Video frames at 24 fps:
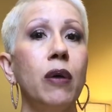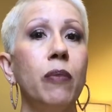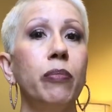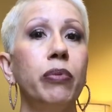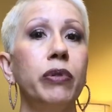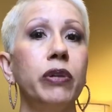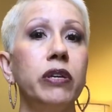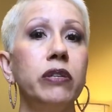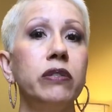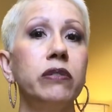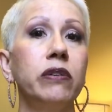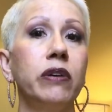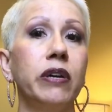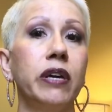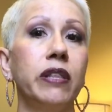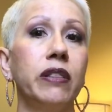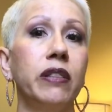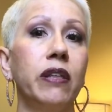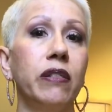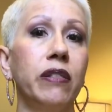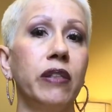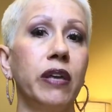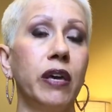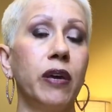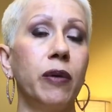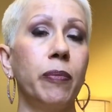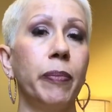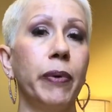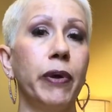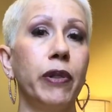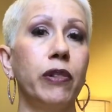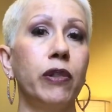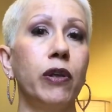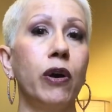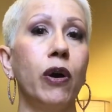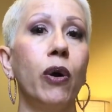please look at the link
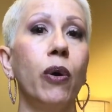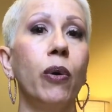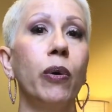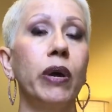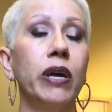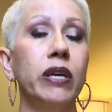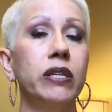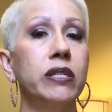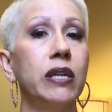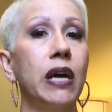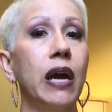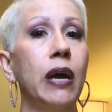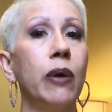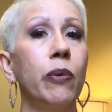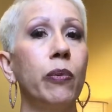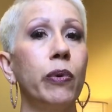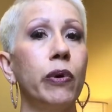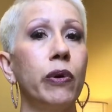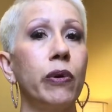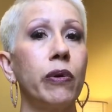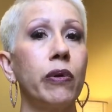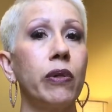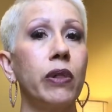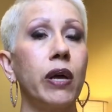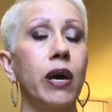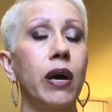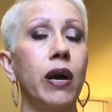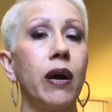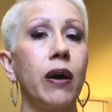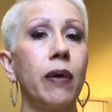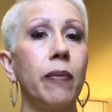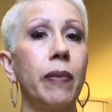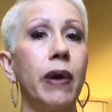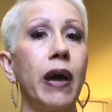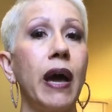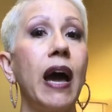below because I will
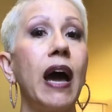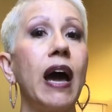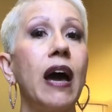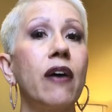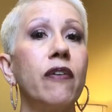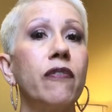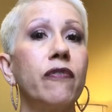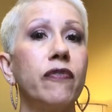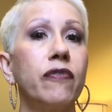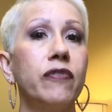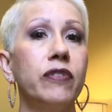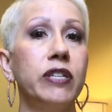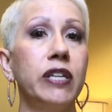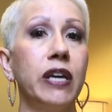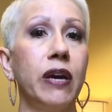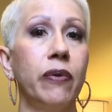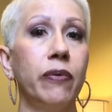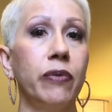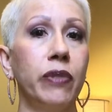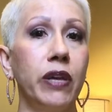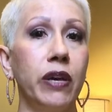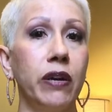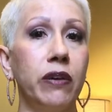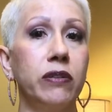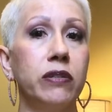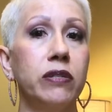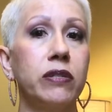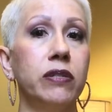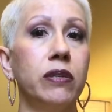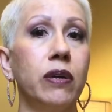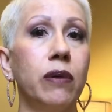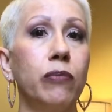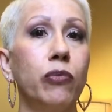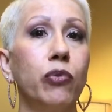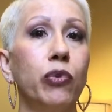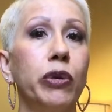have down there
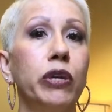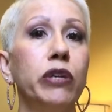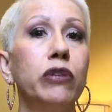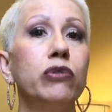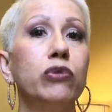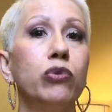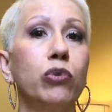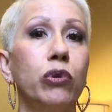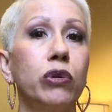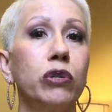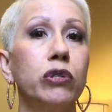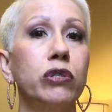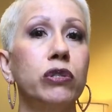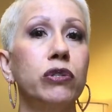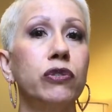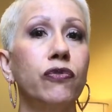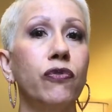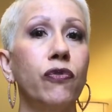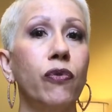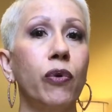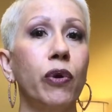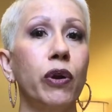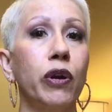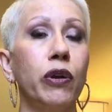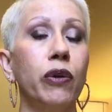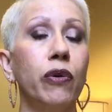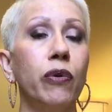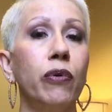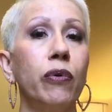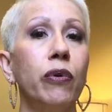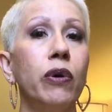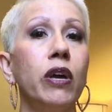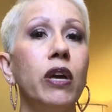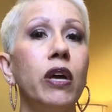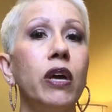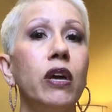some resources for you